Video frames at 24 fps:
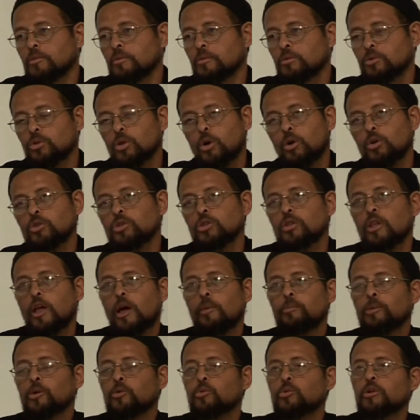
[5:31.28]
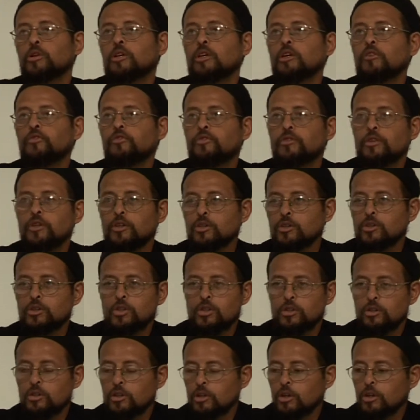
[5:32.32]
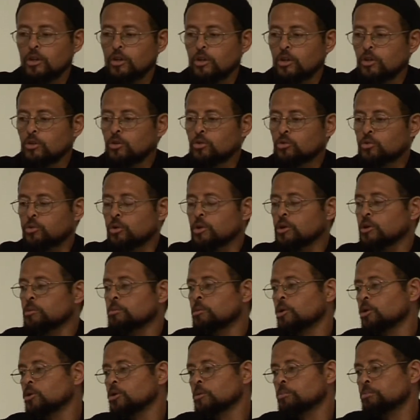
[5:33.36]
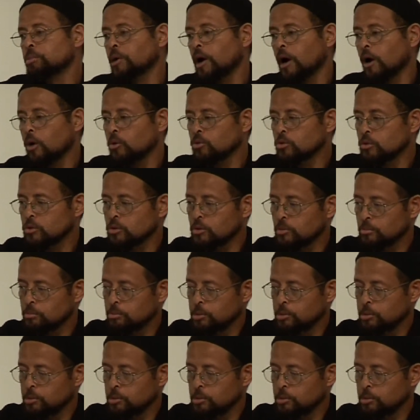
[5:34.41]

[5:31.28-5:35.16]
So Islamic Relief needs 20 million pounds.